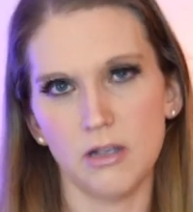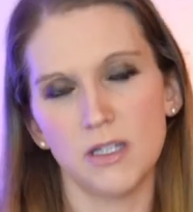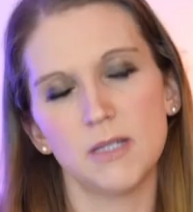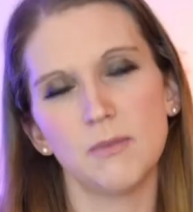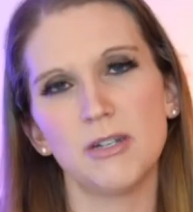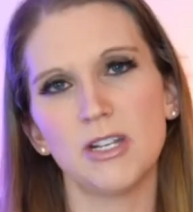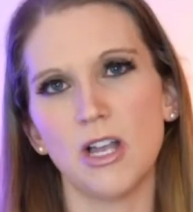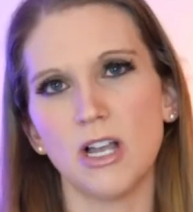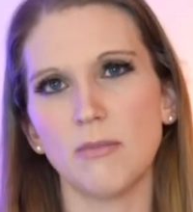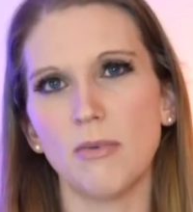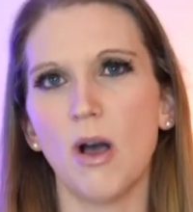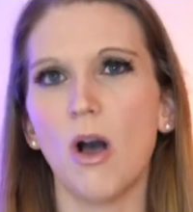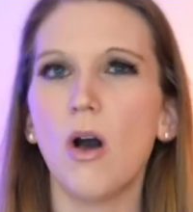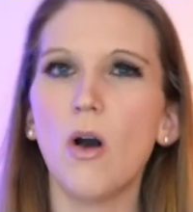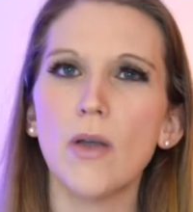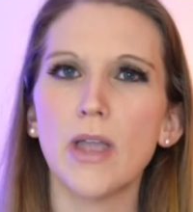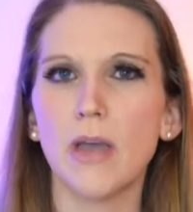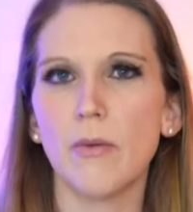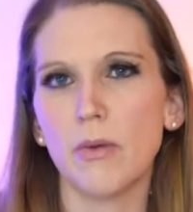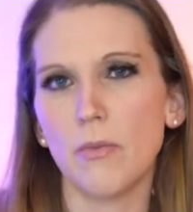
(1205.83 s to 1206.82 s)
Because we talk about,
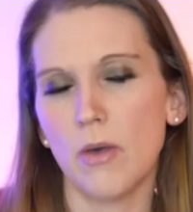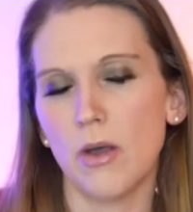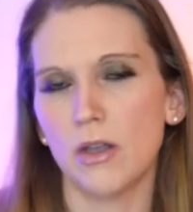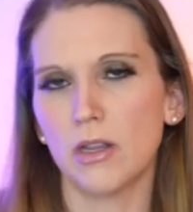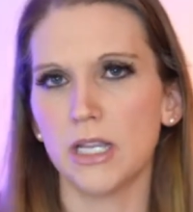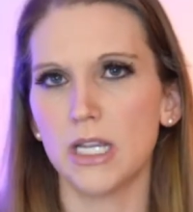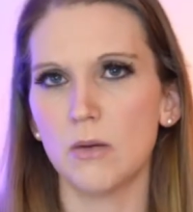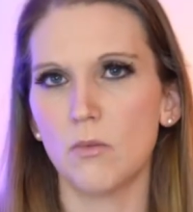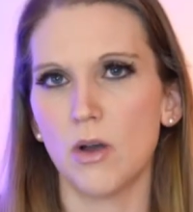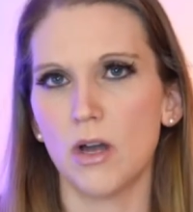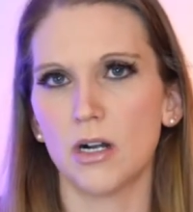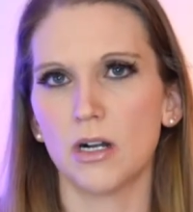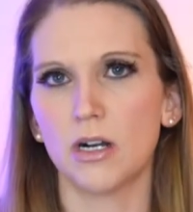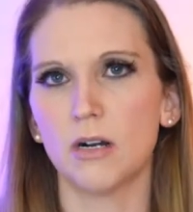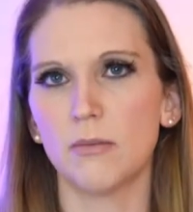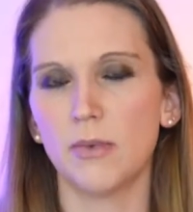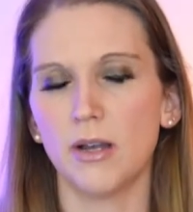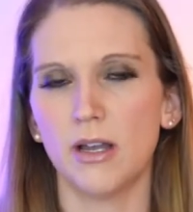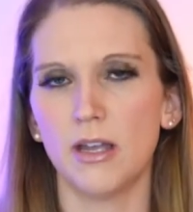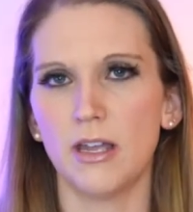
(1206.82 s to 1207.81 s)
oh yeah, we want clean
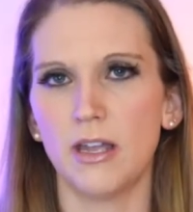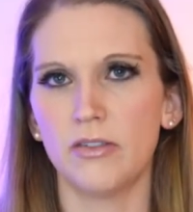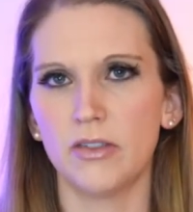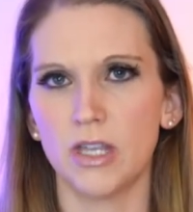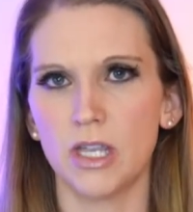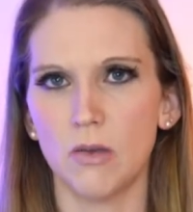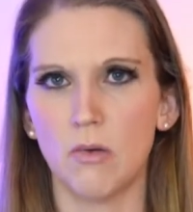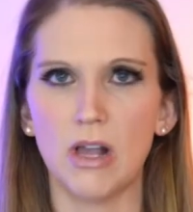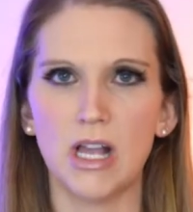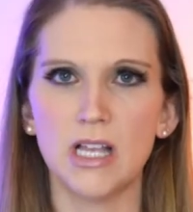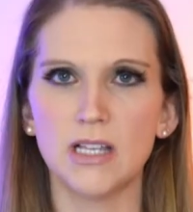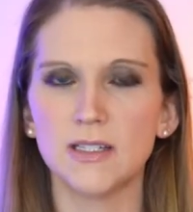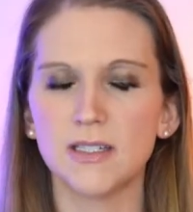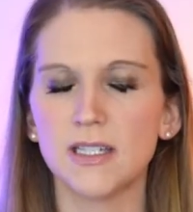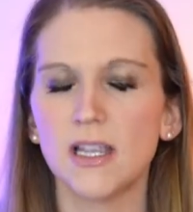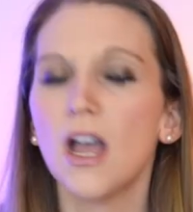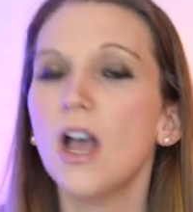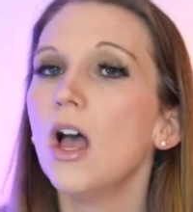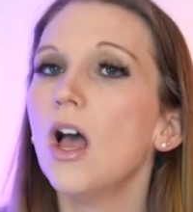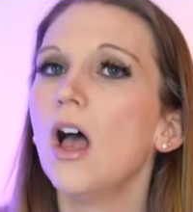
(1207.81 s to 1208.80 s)
water, but in the U
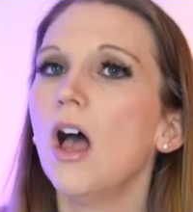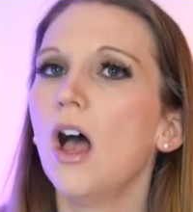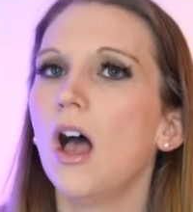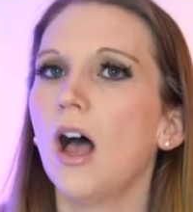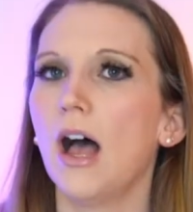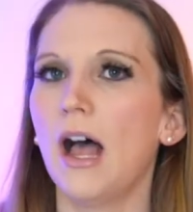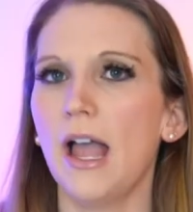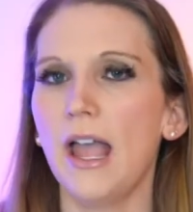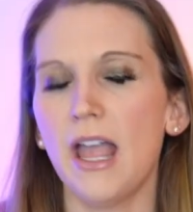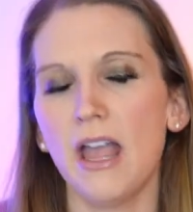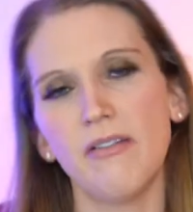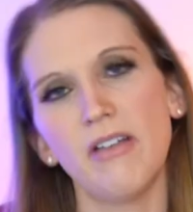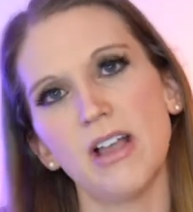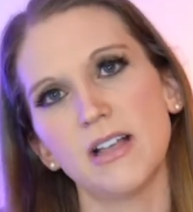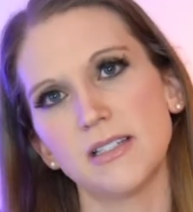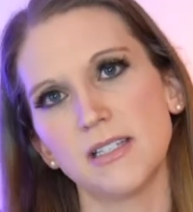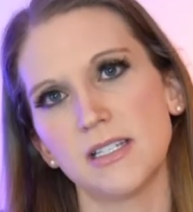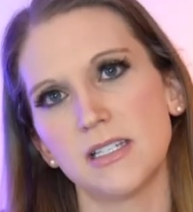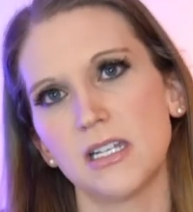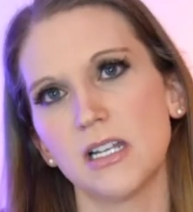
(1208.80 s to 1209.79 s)
S, I have
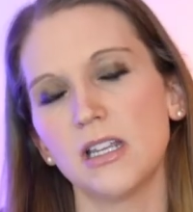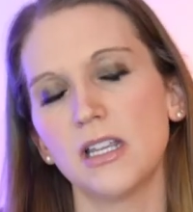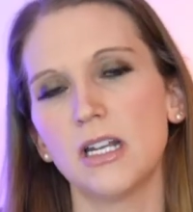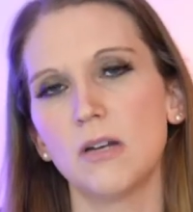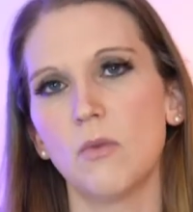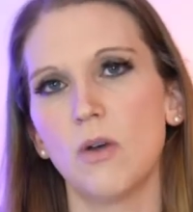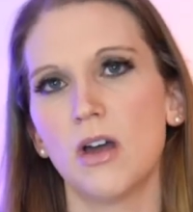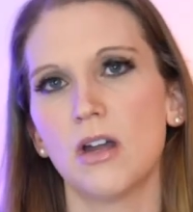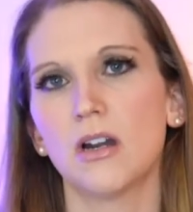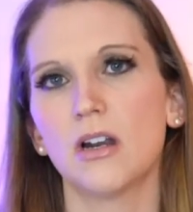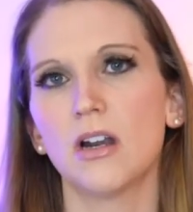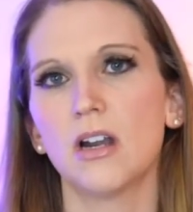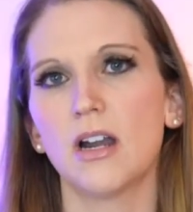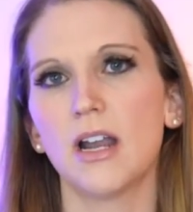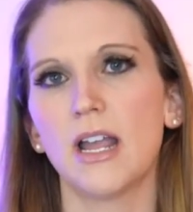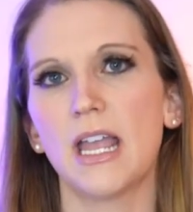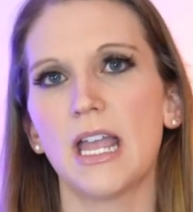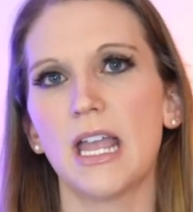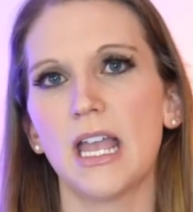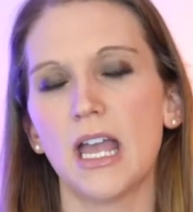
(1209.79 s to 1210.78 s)
access to clean
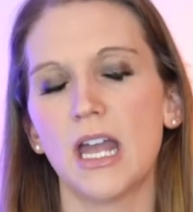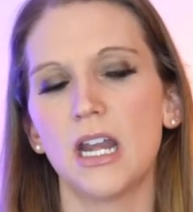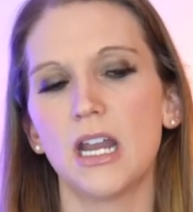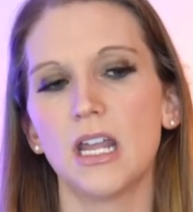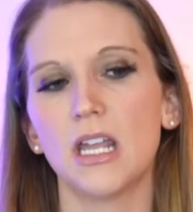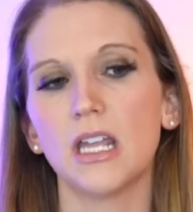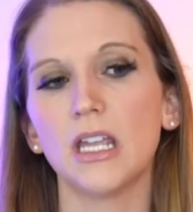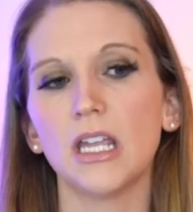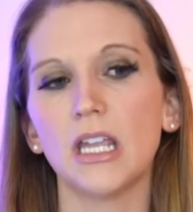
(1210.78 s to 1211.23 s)
water, and